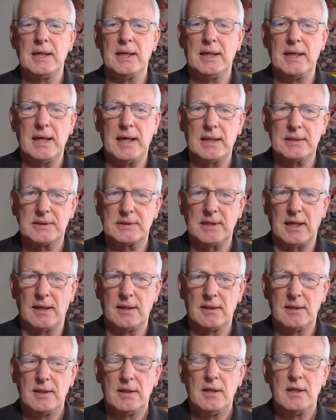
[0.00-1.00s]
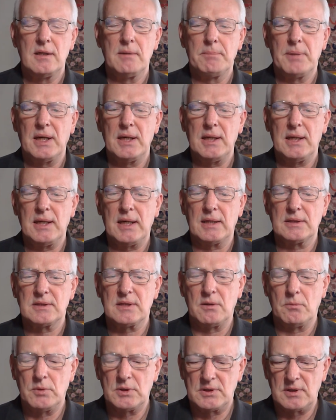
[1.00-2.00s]
Gyatsa. The Bari
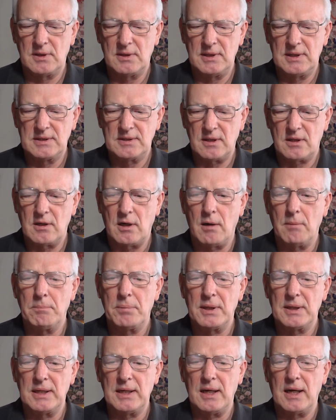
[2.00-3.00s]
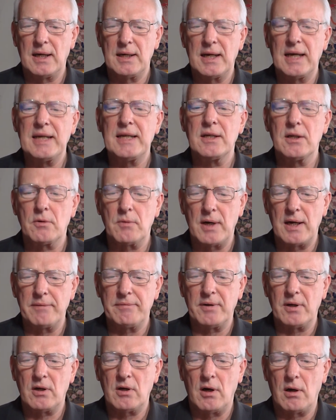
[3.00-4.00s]
Gyatsa is an
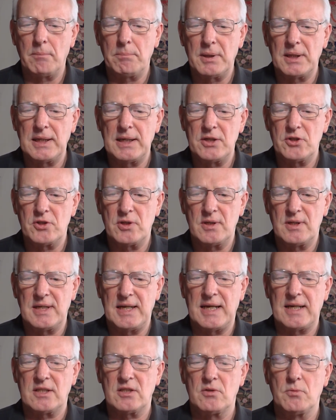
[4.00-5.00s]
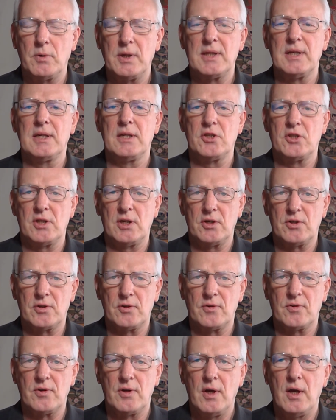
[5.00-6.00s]
iconographic compilation text with
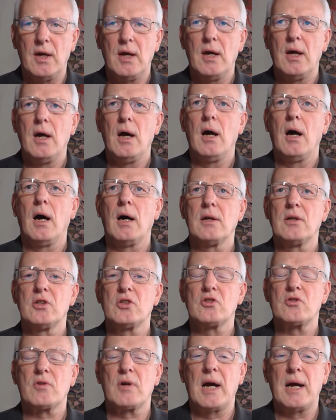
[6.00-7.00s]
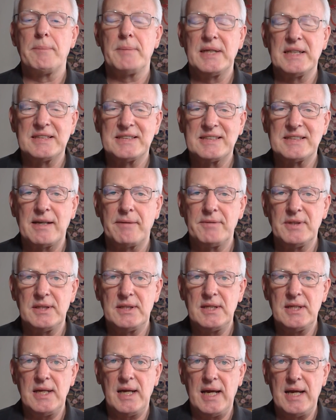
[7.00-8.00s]
initiations describing
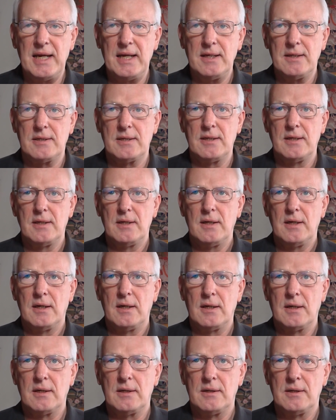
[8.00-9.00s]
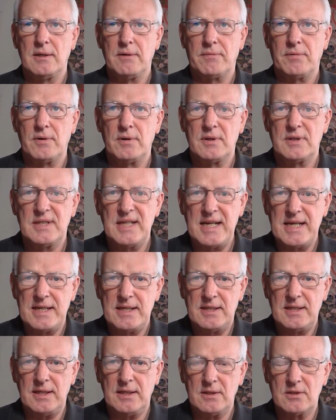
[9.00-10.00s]
78 different
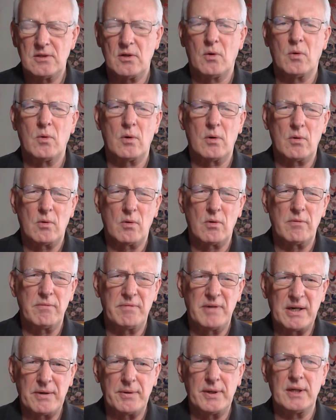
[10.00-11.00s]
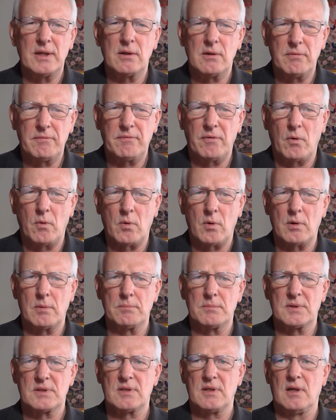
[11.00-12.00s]
deities or variant
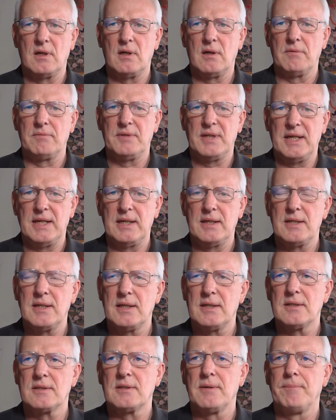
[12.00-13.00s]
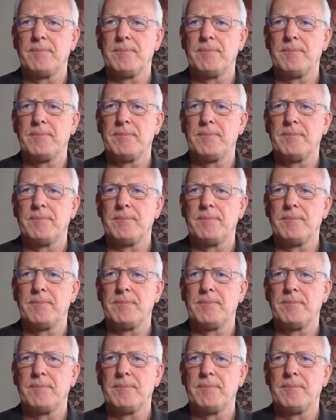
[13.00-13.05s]
forms of deities,